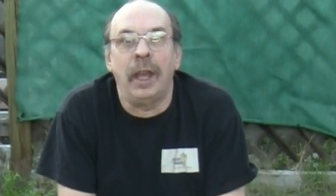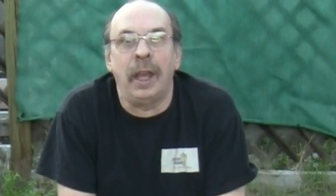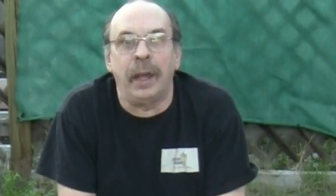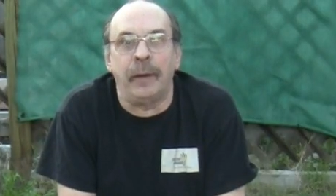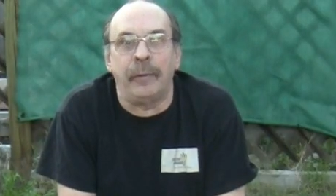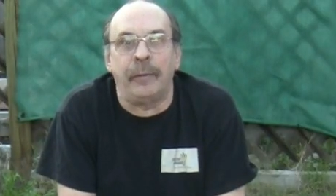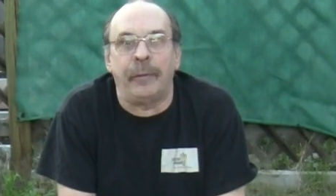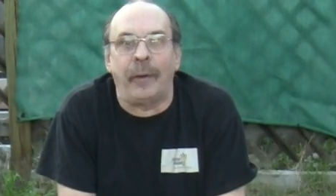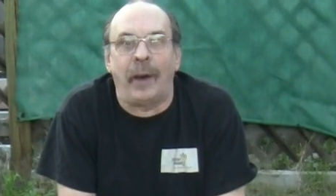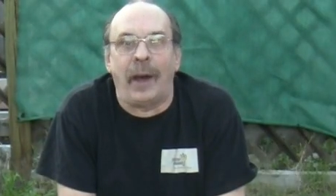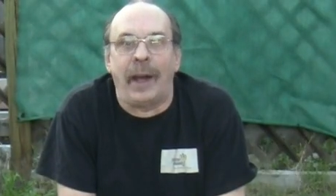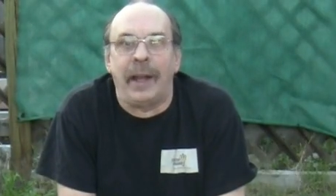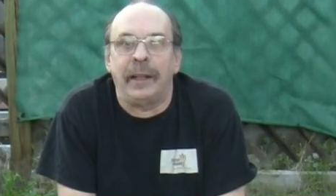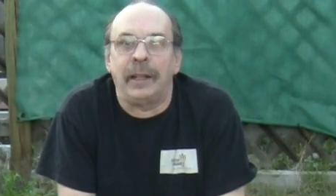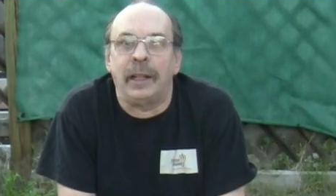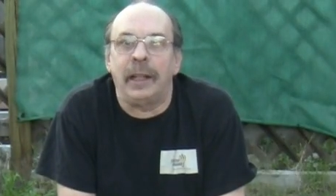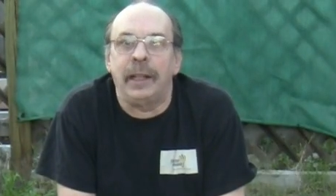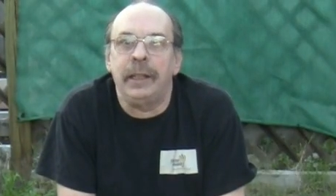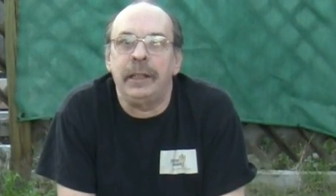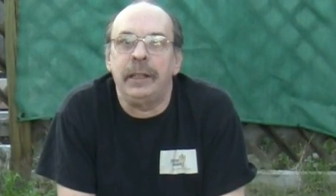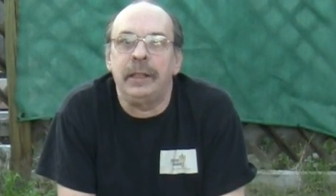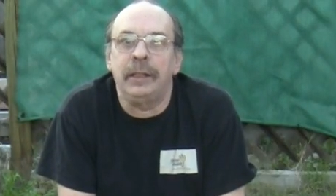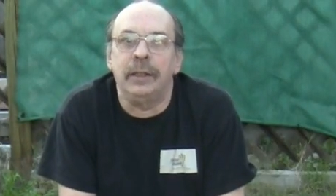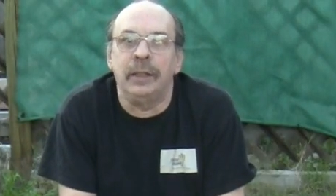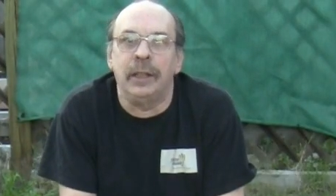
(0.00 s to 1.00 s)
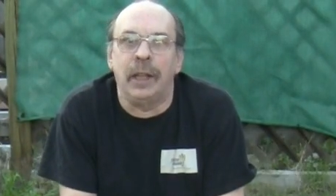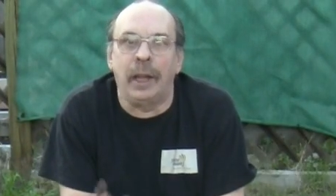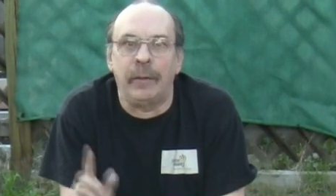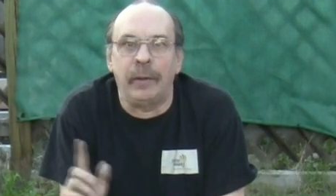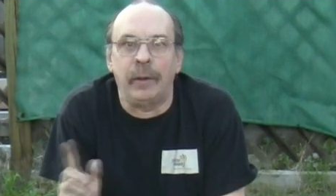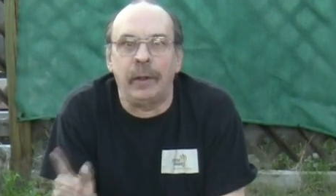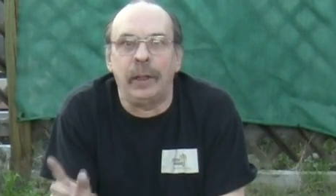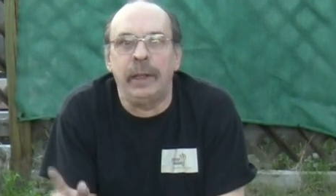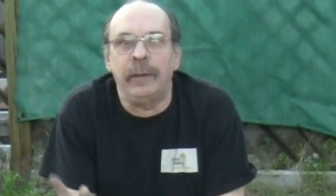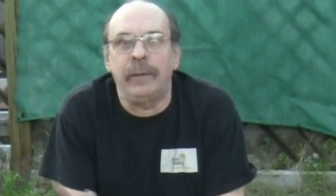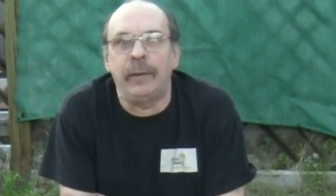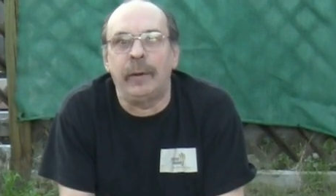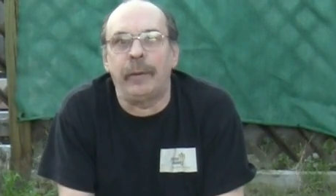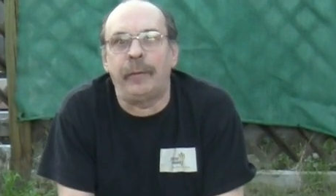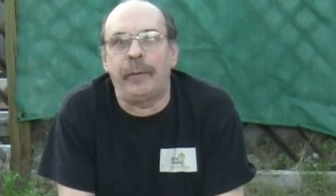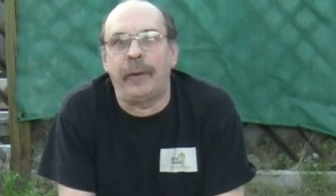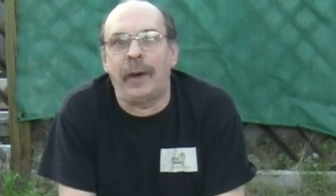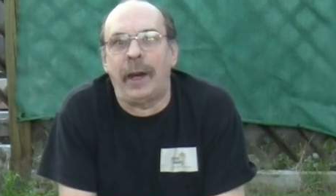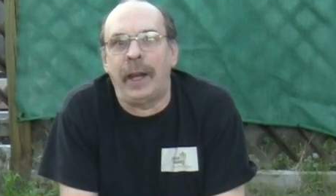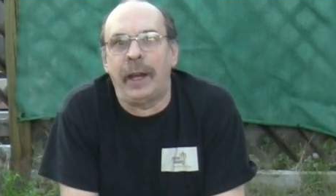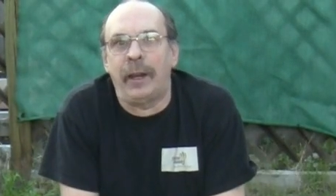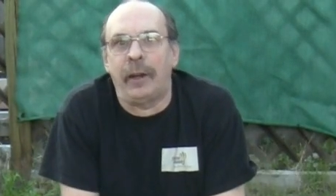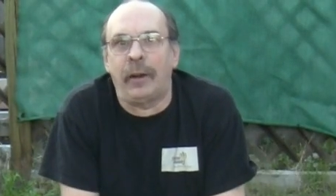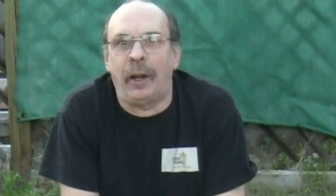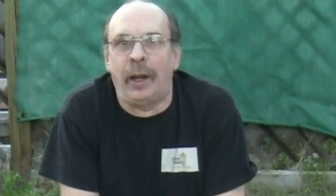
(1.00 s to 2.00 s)
And finally, never leave a
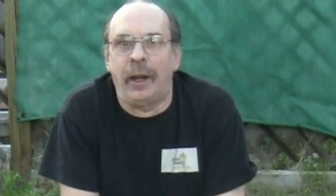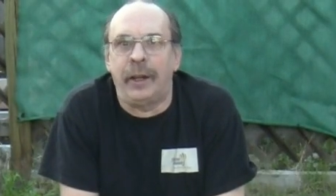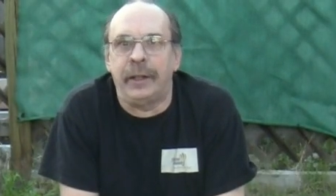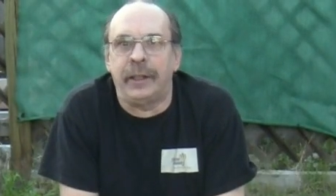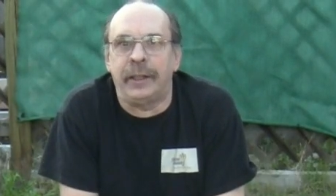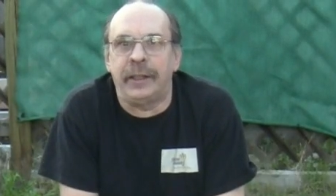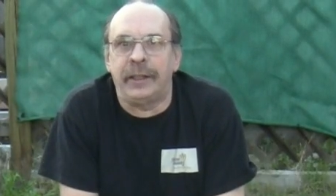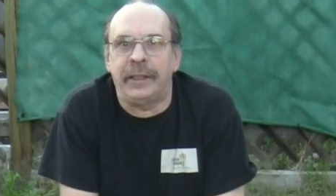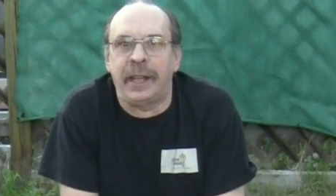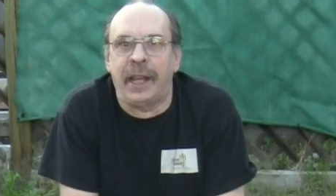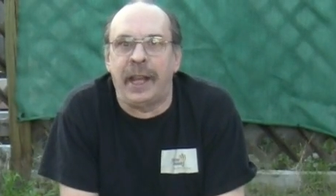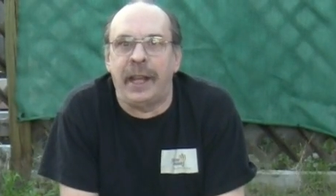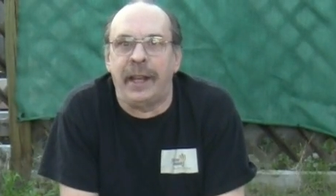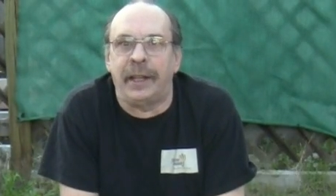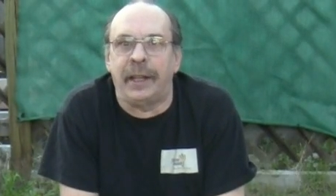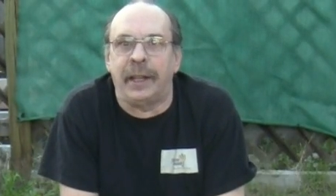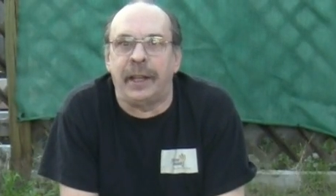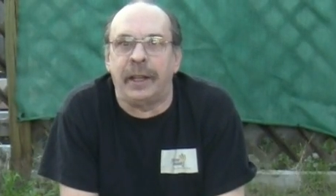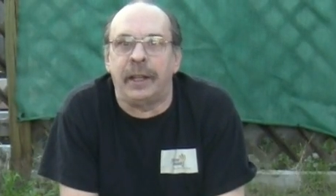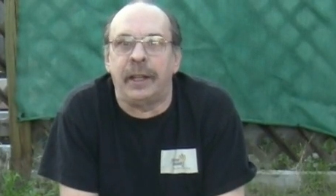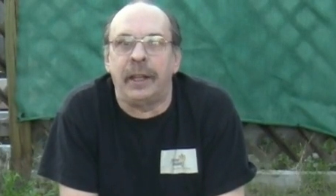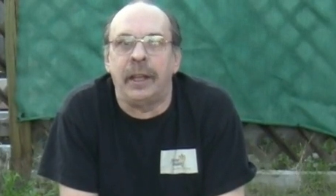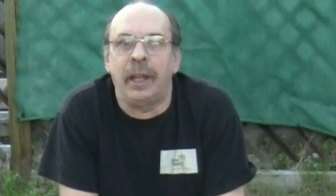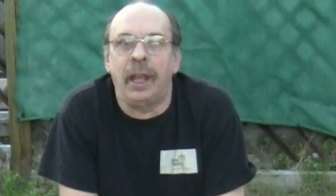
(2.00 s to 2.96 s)
fire unattended,